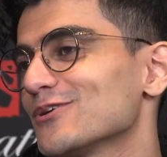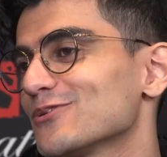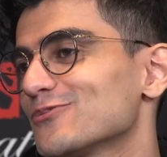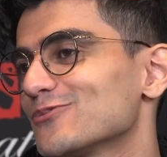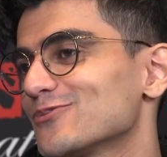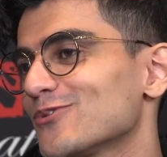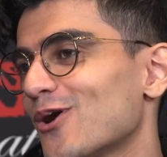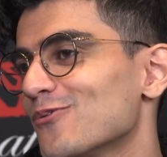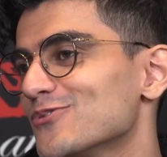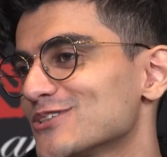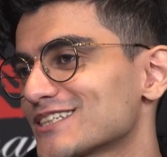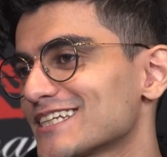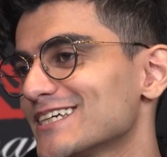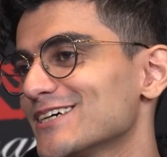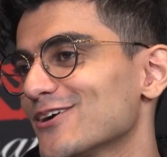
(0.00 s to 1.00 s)
want,
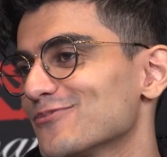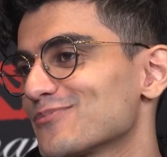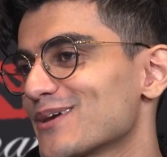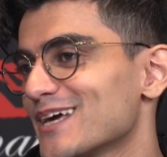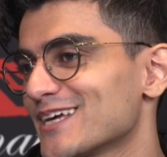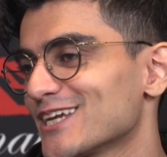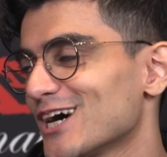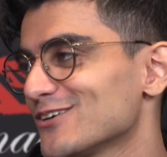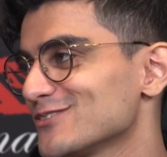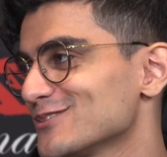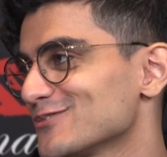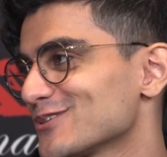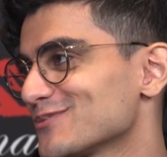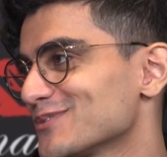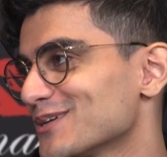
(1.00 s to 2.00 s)
obviously playing NAVI
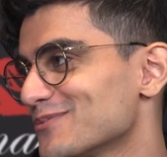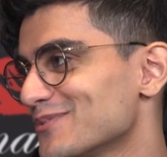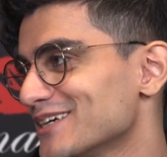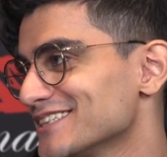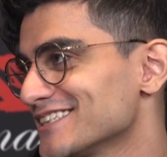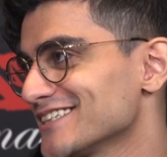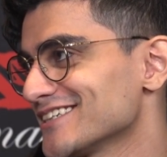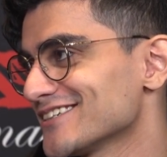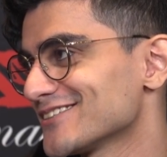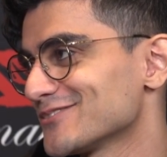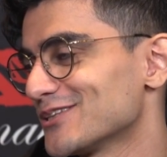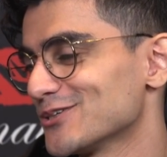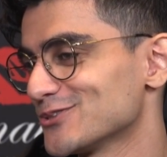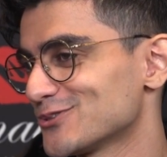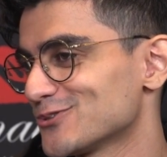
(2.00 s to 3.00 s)
would have been amazing.
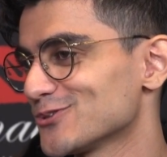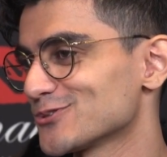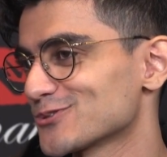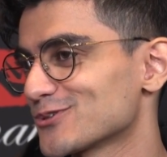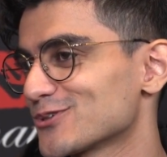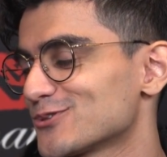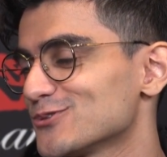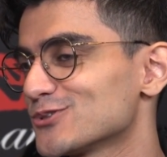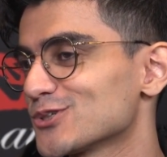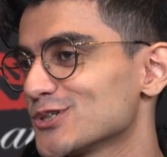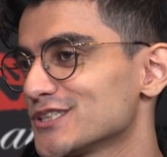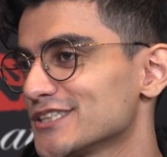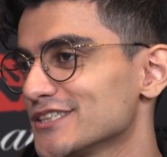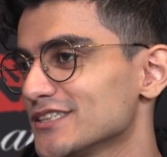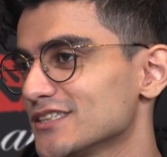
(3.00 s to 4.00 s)
Those were our 2
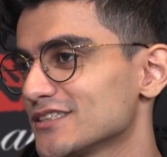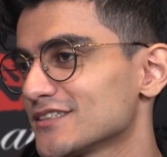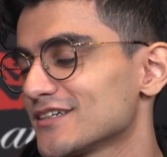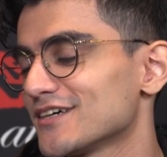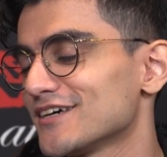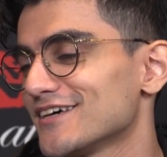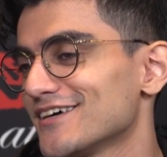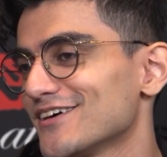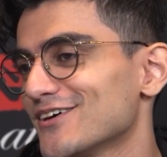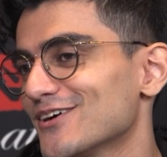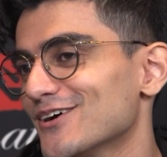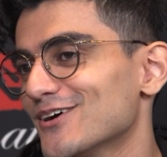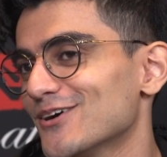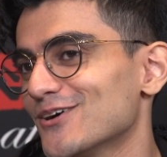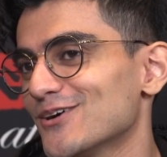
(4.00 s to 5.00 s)
choices.
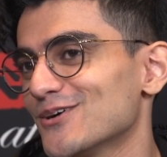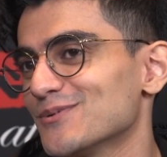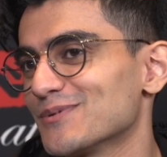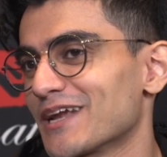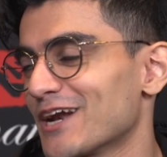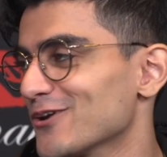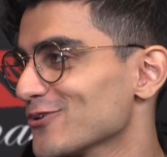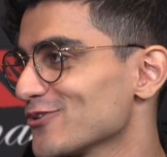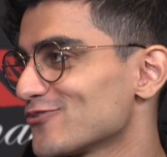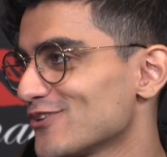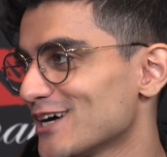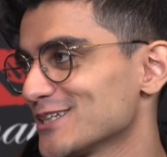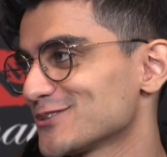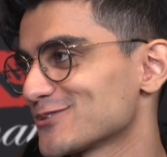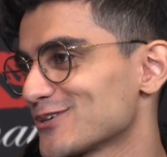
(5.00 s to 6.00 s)
And I know the
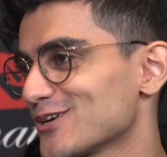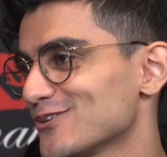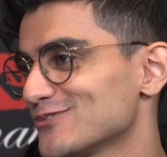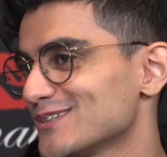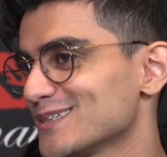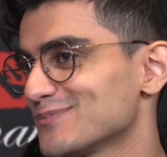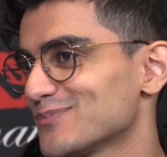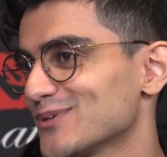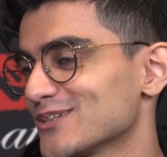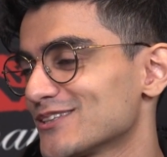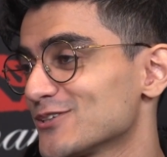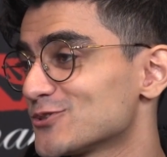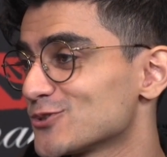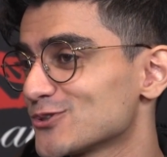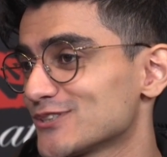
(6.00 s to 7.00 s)
fans would have loved it, but
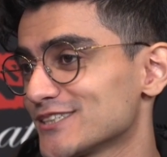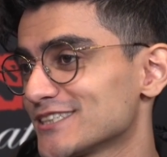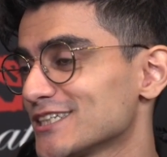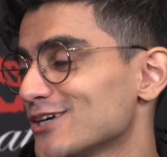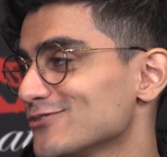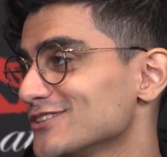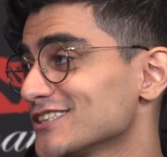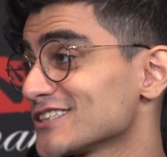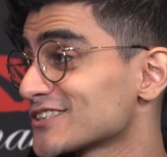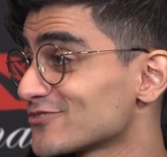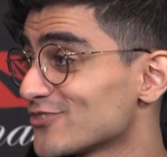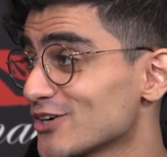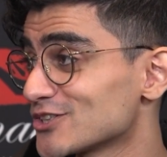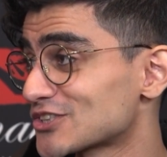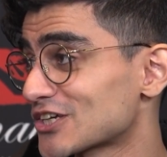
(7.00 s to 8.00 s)
the truth is NAVI is
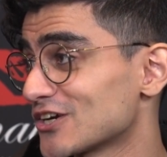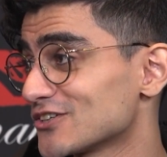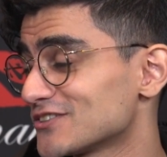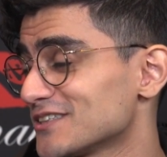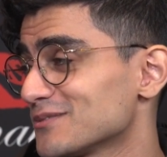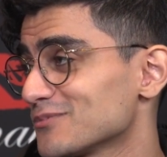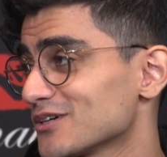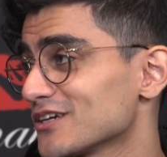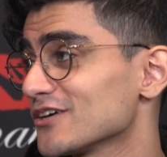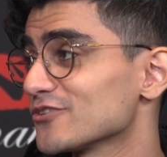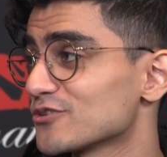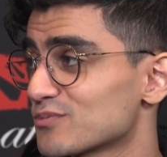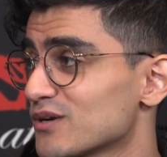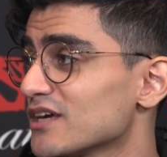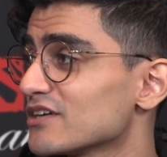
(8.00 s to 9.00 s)
a very scary team right now.
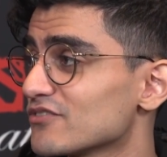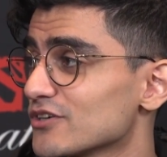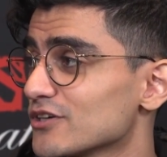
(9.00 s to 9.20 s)
They're playing